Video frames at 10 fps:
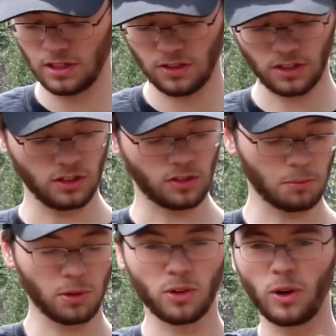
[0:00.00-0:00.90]
Then you
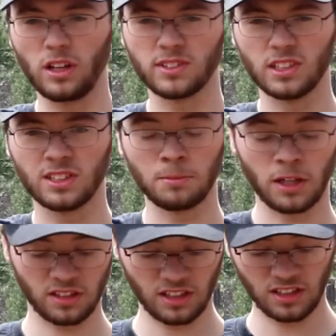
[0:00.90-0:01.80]
can put a rail system
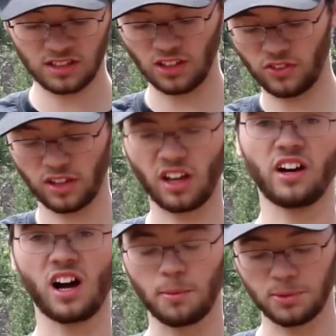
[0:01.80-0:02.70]
on this, different kind
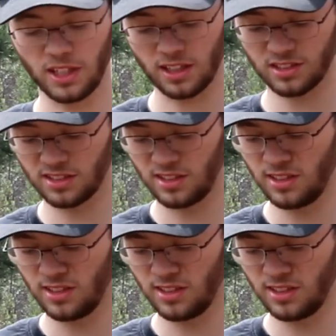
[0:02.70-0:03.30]
of optics.